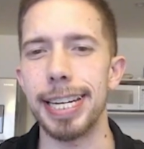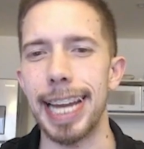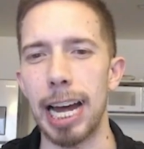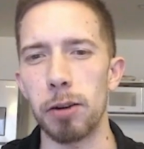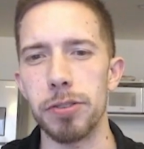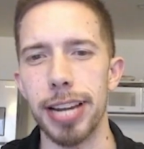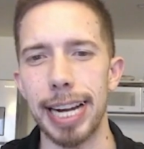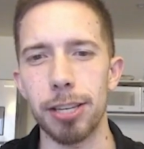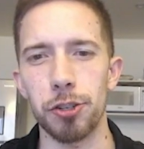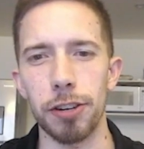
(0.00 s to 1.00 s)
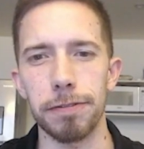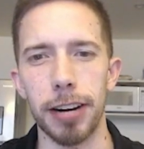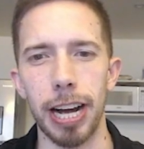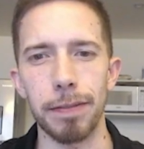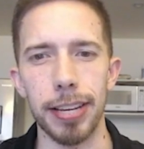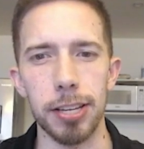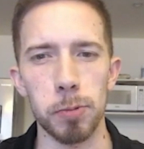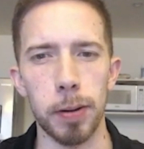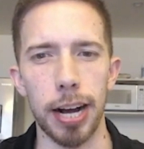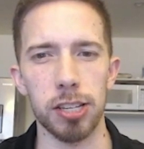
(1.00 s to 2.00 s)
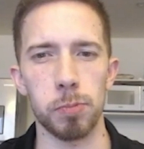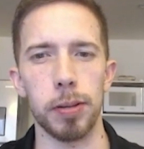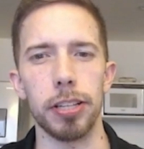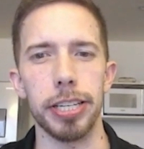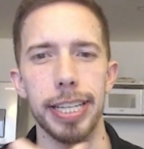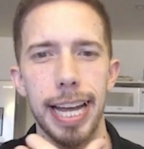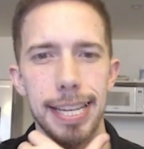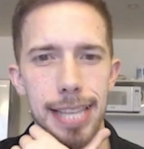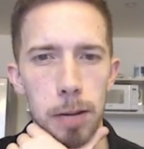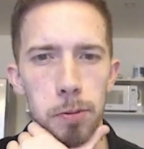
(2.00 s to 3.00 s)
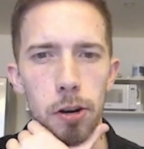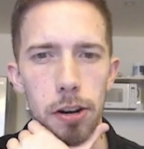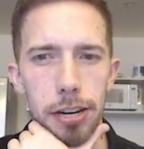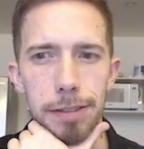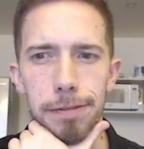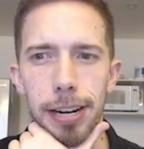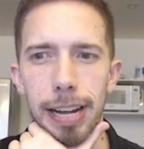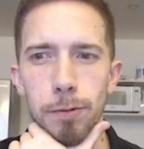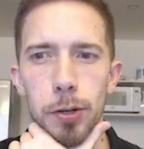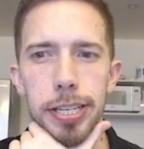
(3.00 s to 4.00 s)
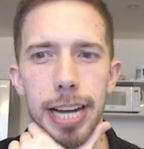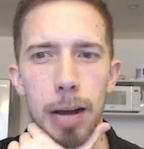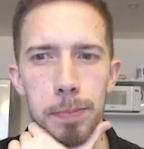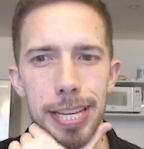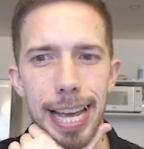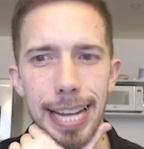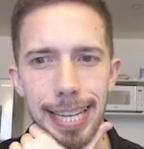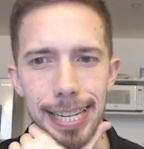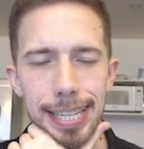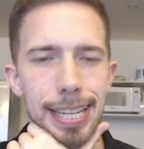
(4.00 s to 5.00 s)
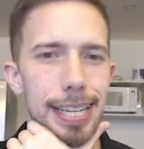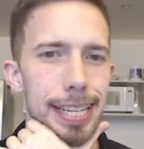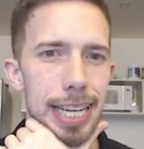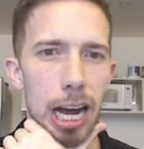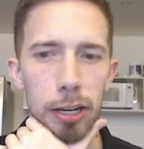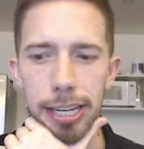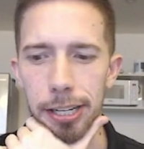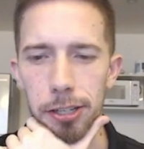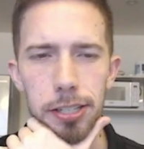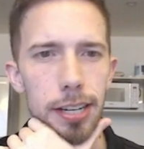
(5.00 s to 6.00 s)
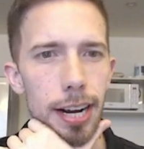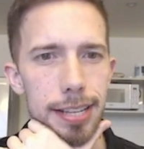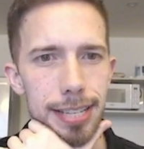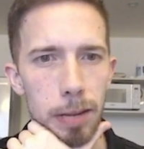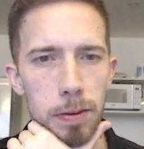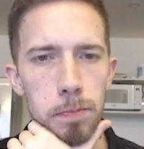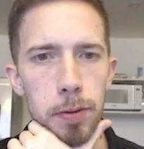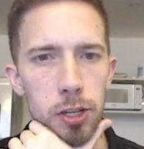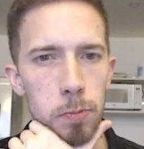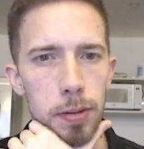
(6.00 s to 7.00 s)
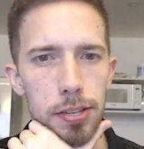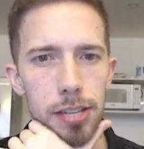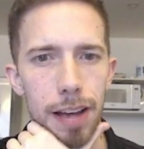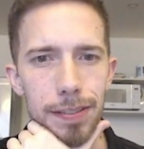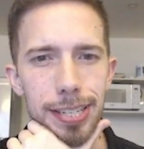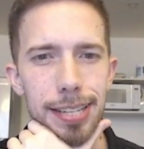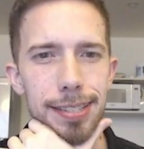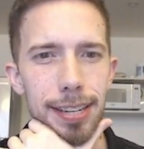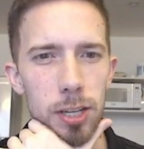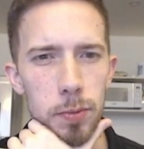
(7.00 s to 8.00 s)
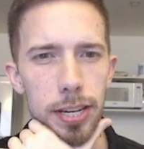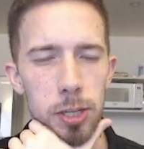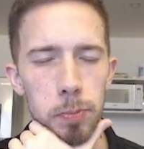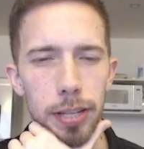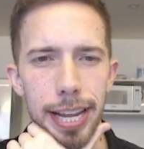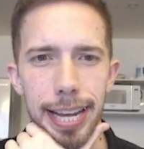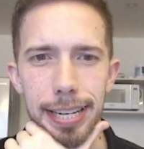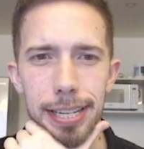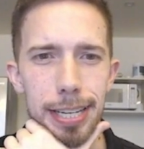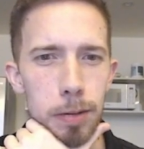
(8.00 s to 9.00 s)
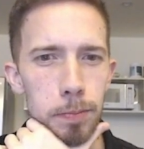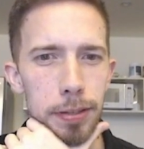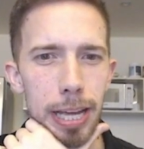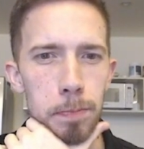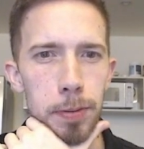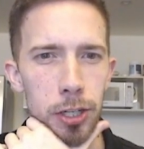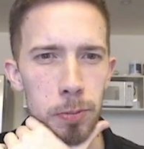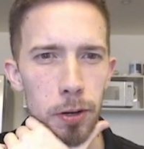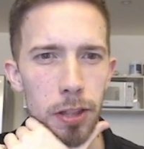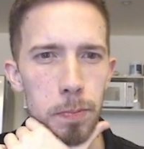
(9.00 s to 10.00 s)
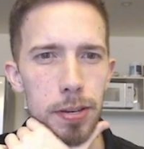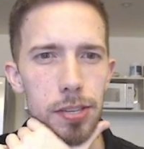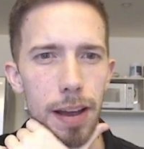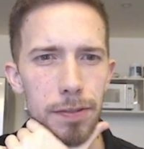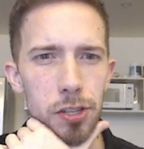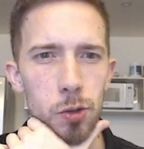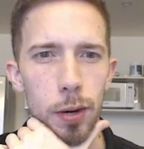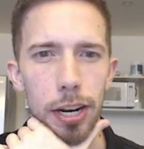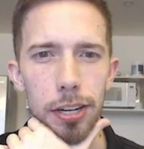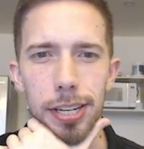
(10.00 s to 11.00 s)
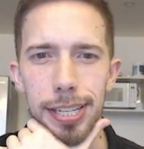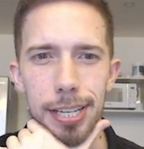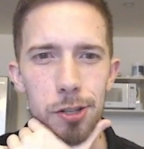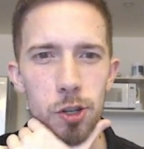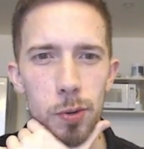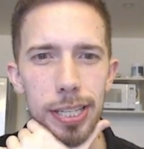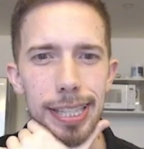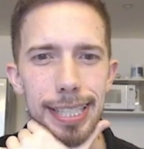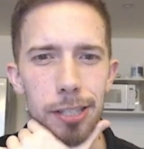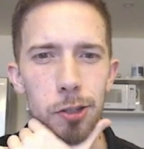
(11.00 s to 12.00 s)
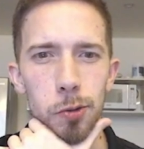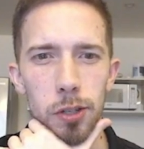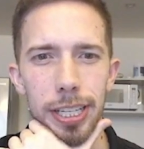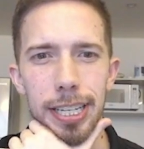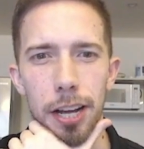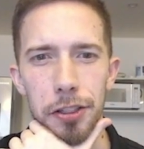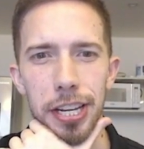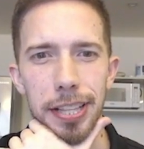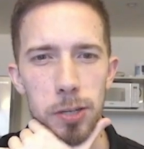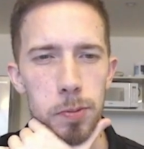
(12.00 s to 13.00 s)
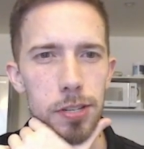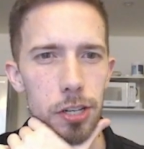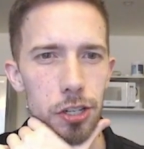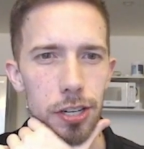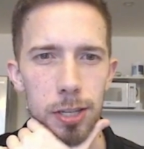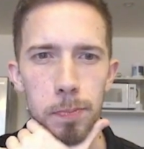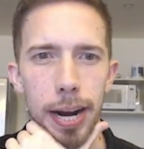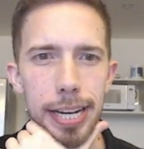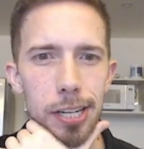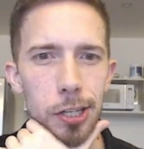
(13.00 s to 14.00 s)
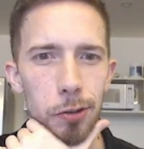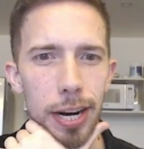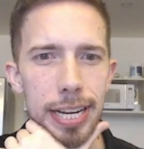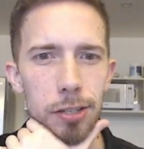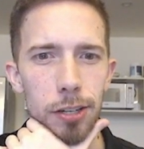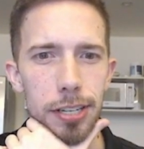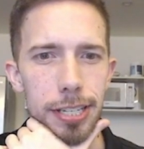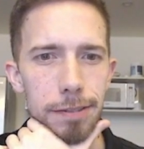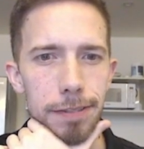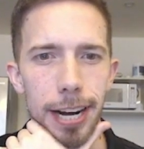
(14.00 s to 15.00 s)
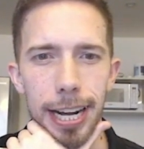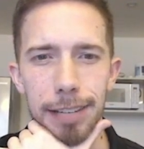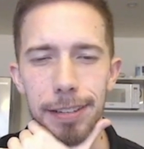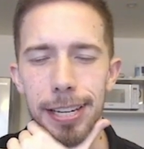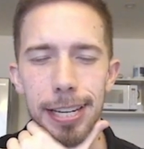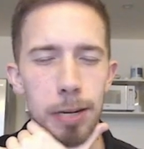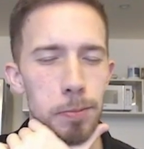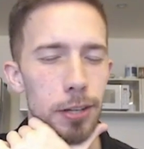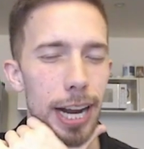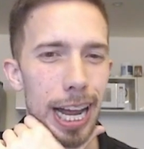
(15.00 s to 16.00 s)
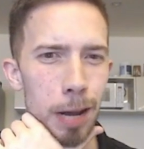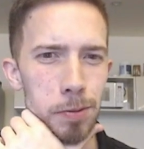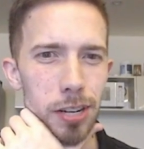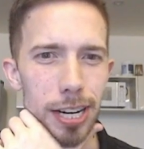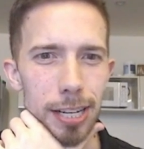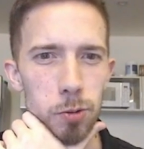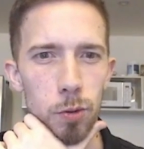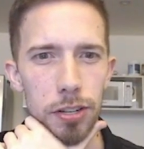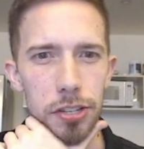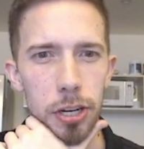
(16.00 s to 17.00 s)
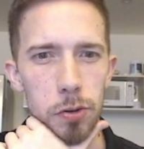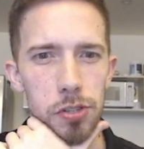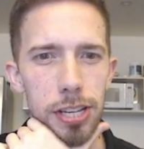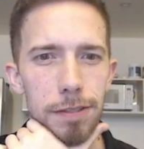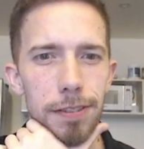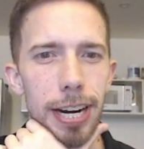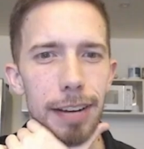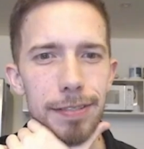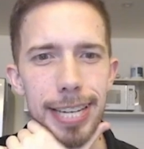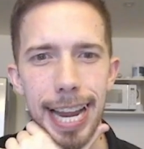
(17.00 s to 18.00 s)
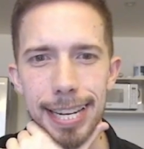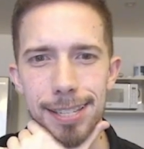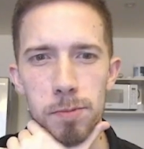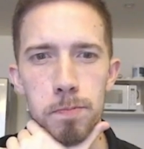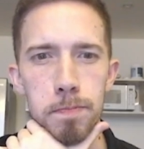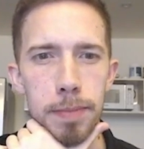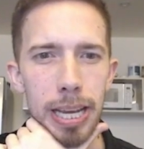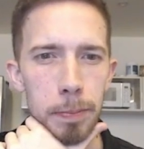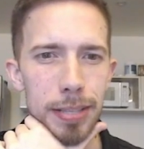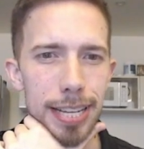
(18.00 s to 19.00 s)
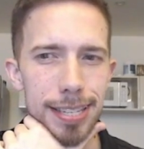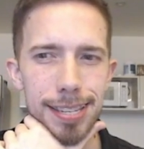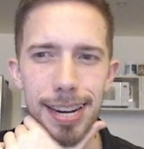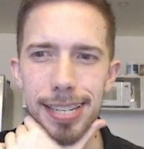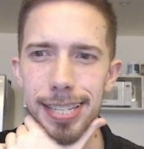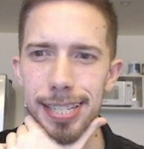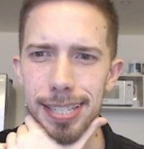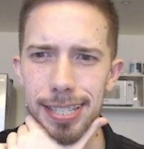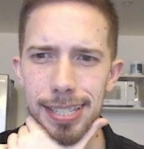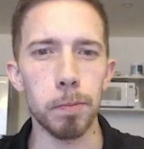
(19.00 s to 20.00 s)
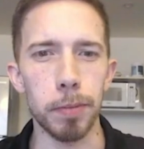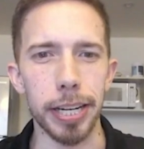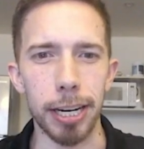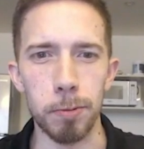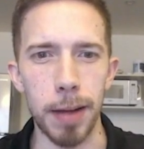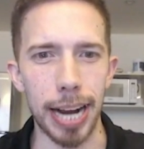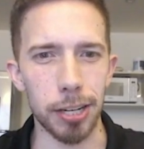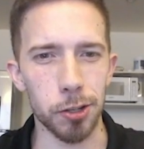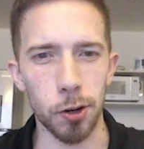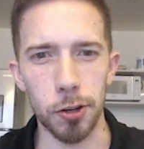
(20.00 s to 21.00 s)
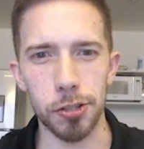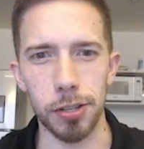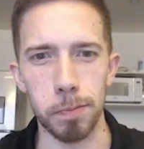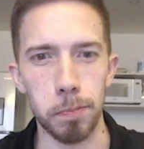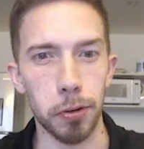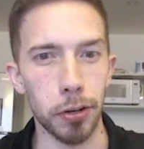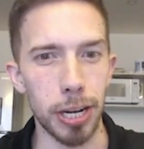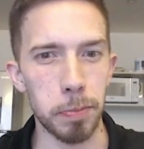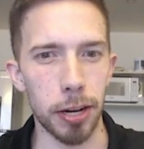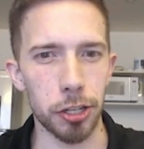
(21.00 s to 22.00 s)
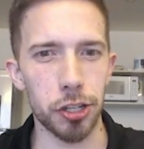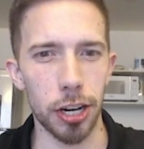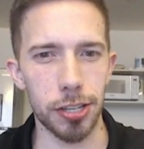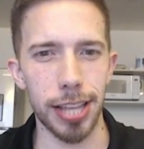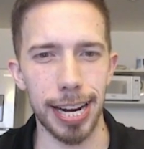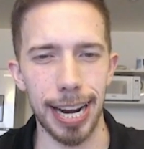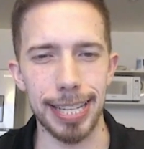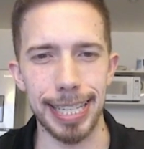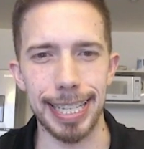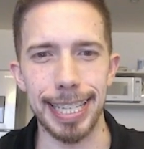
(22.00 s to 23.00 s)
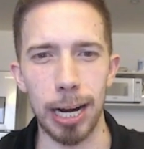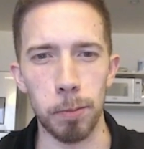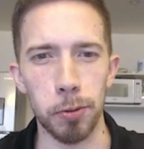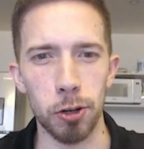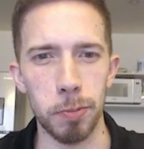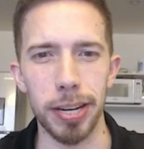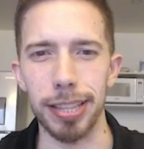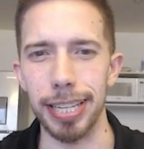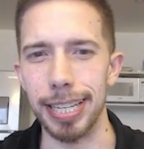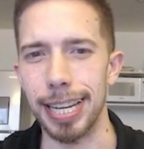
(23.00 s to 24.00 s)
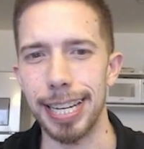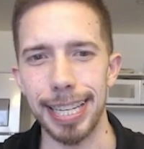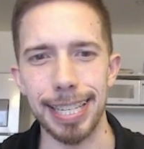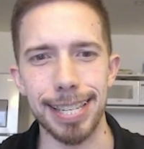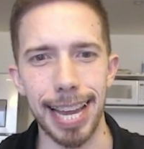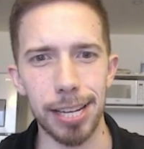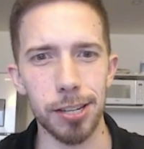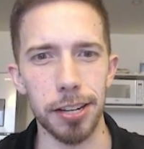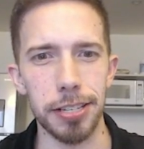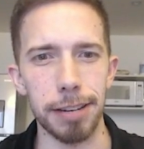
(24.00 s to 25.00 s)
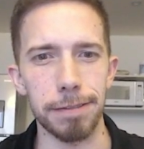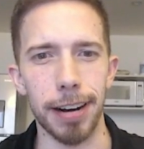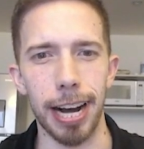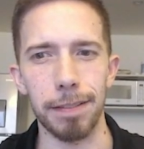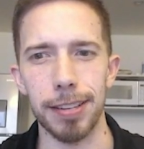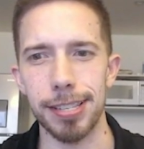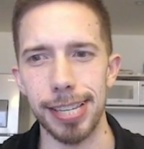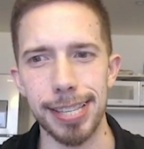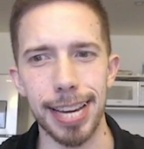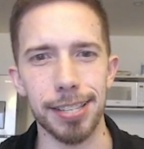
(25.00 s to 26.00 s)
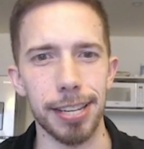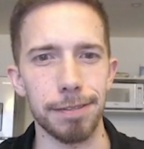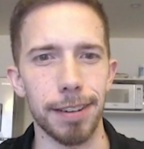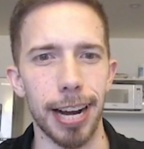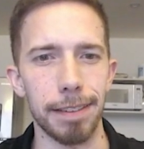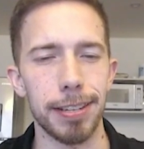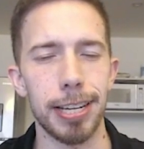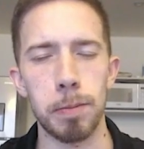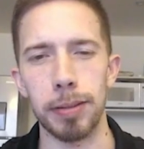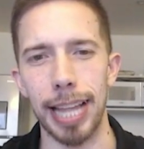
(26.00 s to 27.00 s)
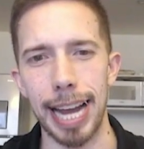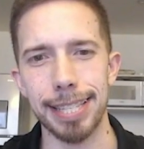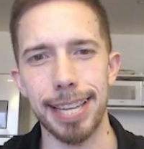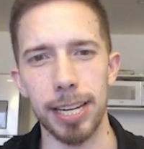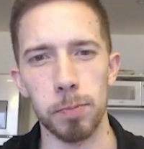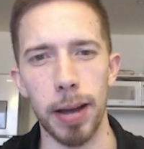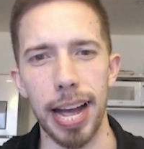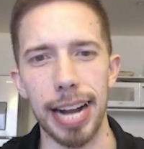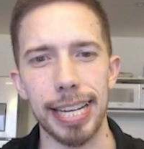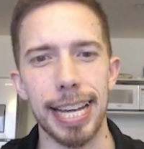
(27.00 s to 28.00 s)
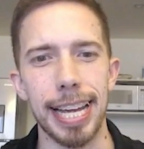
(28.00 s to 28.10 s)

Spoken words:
Now knight to g5 is a possibility as that pawn on e5 would not be hanging. Now here, Hans Niemann, bishop b7, continuing his plan, but that bishop on the b7 square is doing literally nothing in this position. It's biting on granite on d5. Perhaps Hans wants to go c5 next. Maybe that's his idea. But here, Magnus Carlsen pretty much shuts that idea down permanently. He takes on d5, c takes d5, black takes back,